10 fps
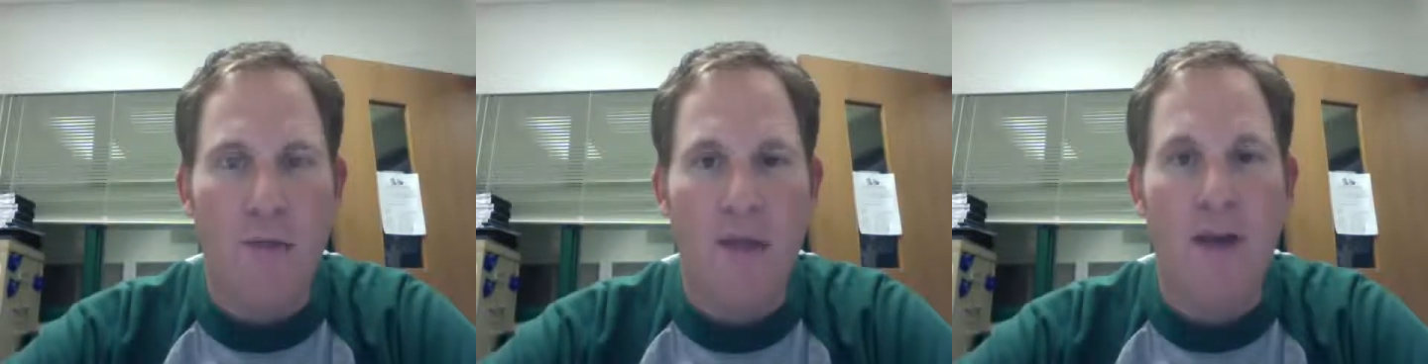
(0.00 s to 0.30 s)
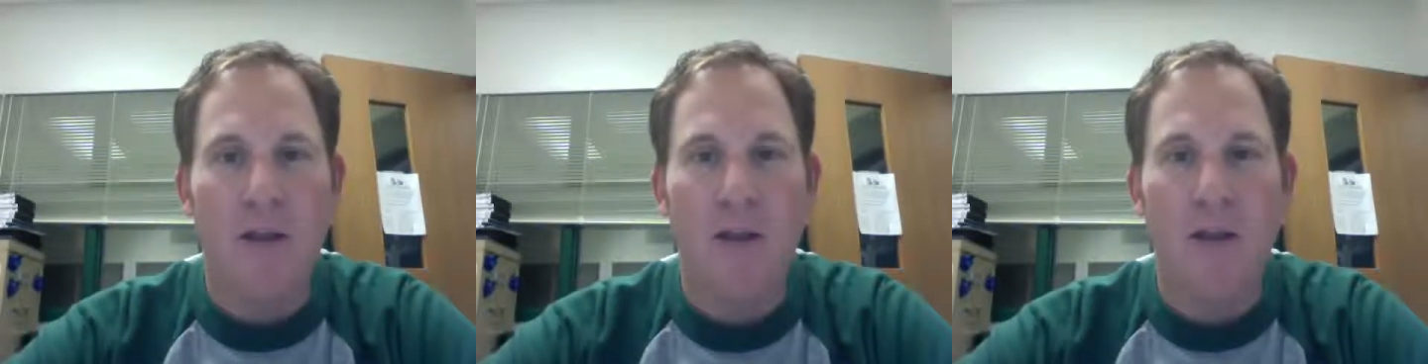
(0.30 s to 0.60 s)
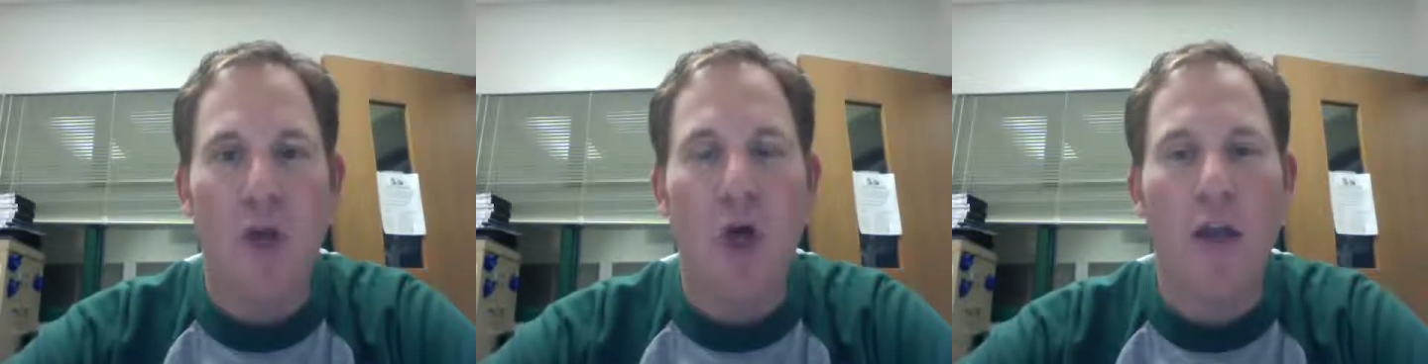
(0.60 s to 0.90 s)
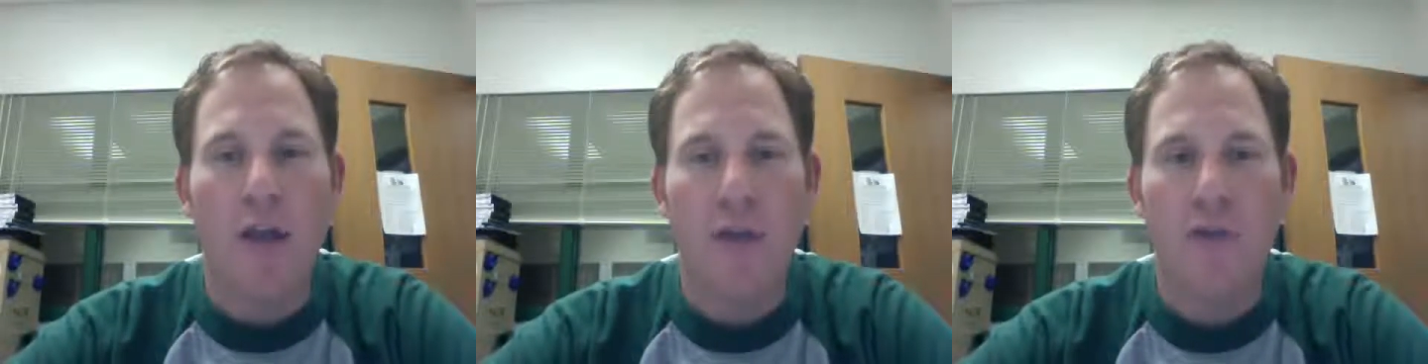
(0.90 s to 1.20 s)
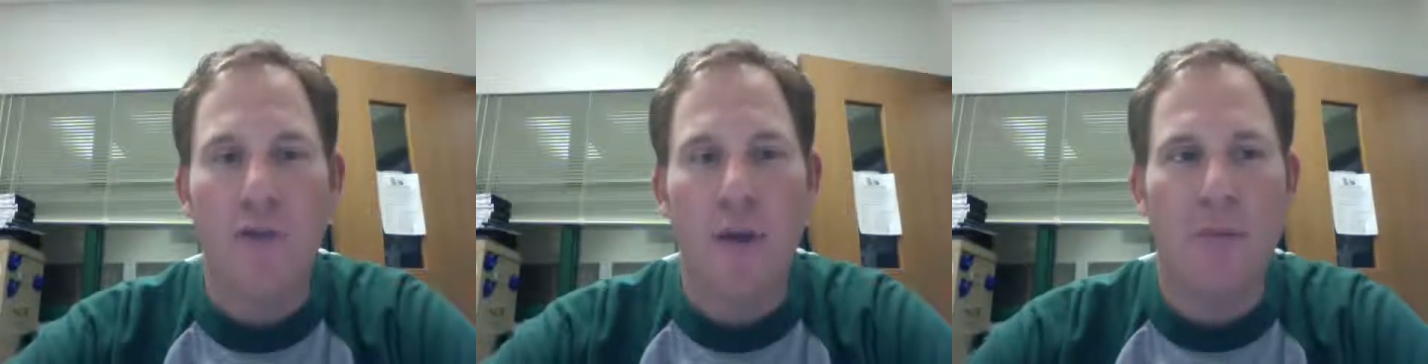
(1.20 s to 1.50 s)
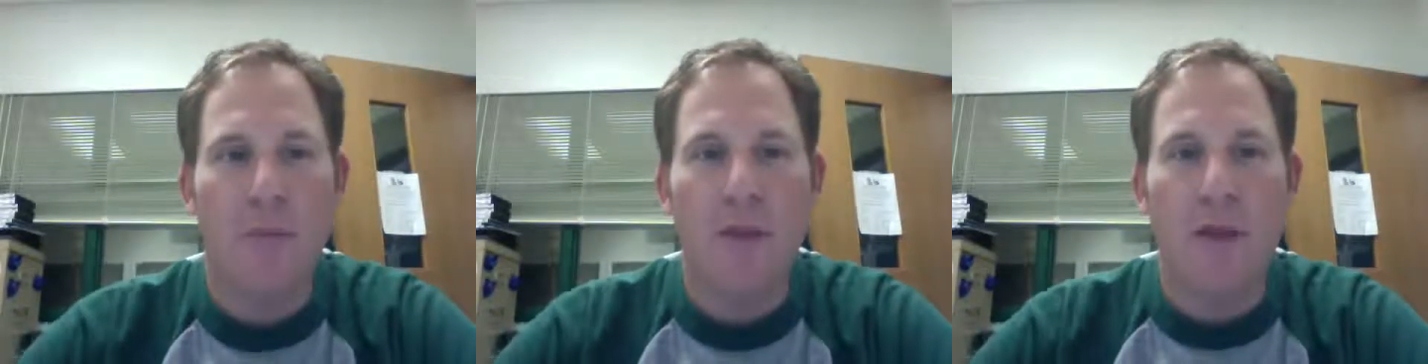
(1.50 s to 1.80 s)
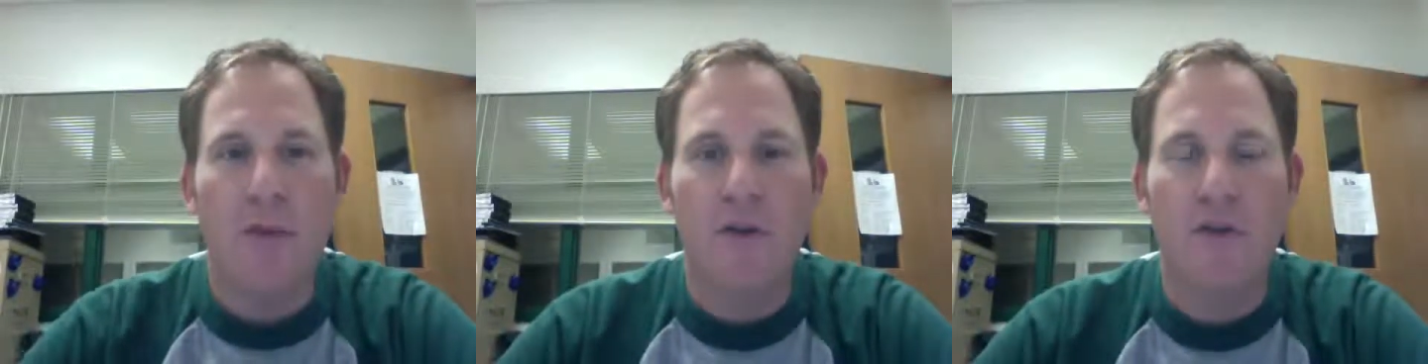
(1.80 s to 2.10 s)
getting a little long here, so I
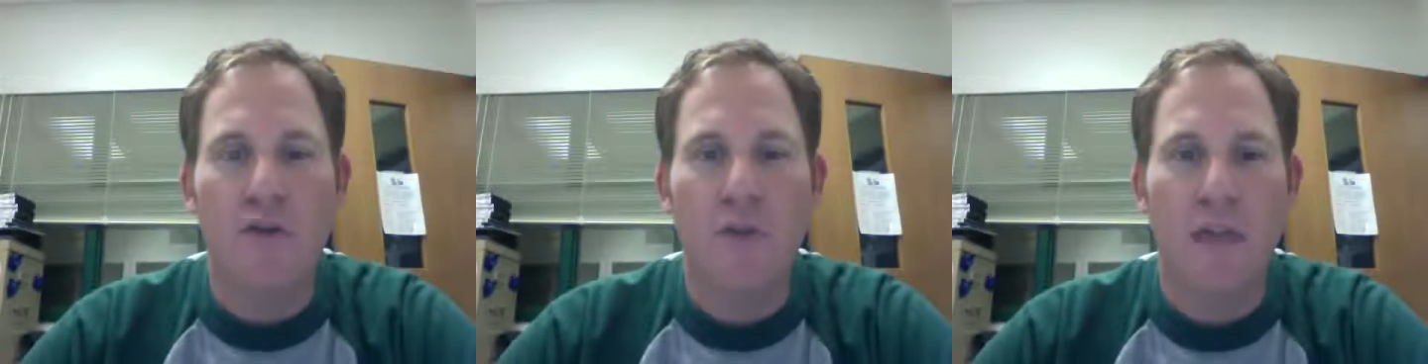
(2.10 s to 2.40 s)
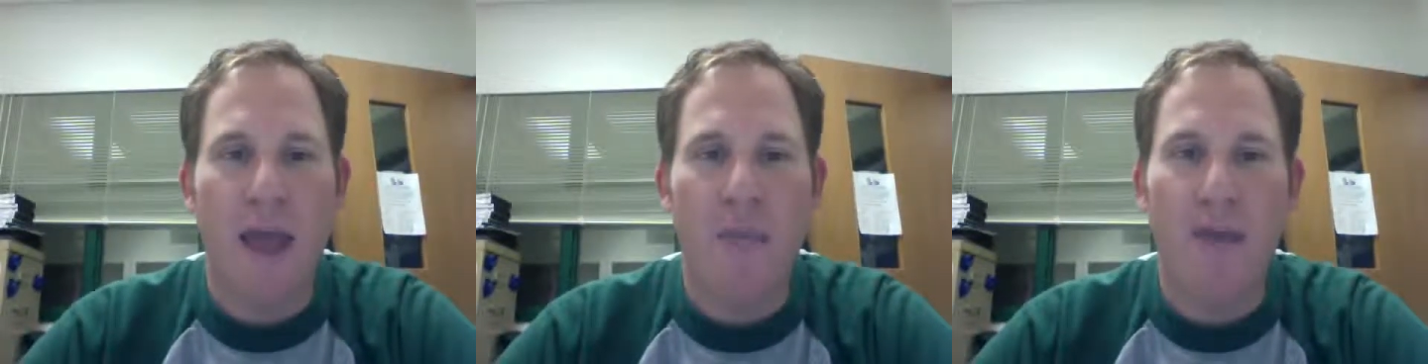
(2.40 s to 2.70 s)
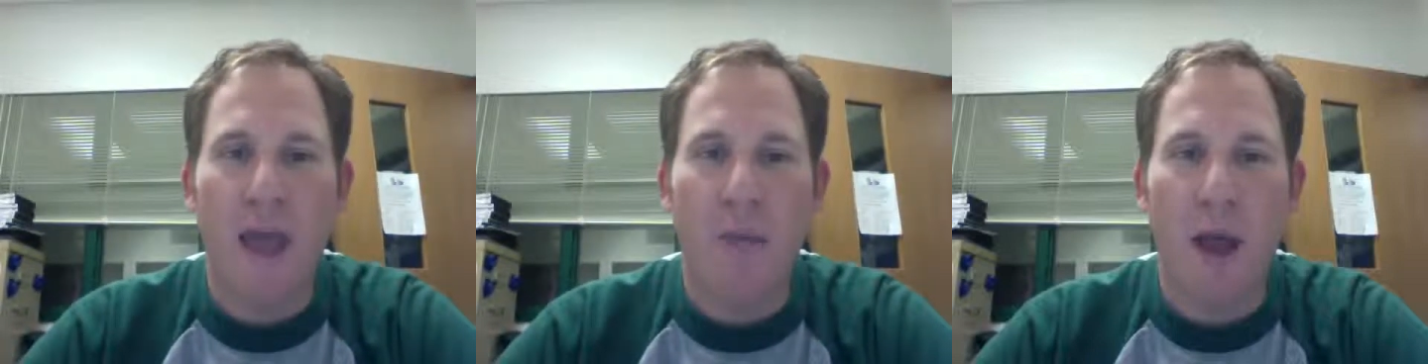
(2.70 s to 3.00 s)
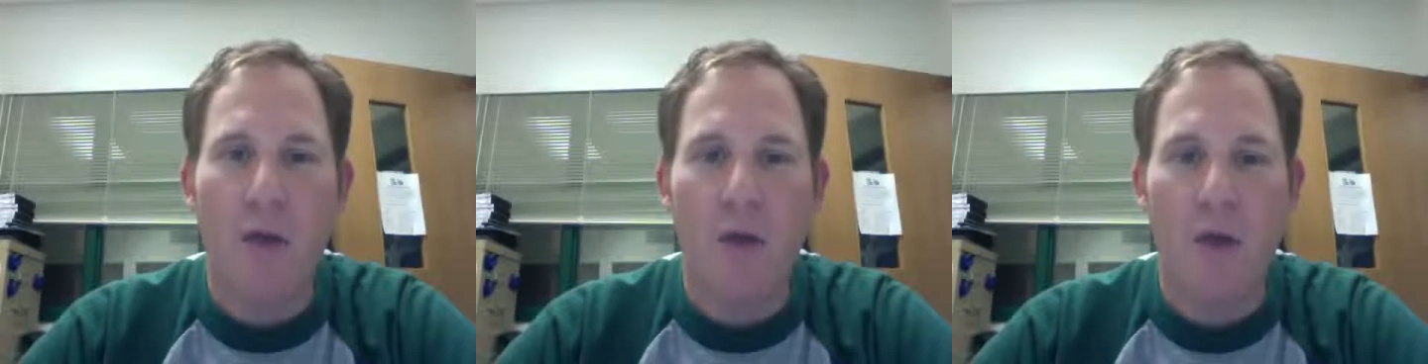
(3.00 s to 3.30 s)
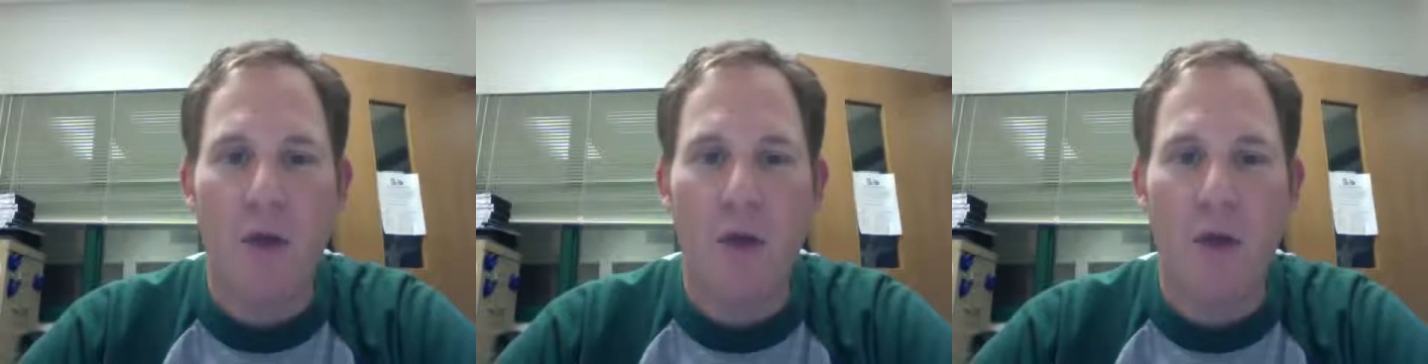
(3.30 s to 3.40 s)
think I'm going to just recap that round.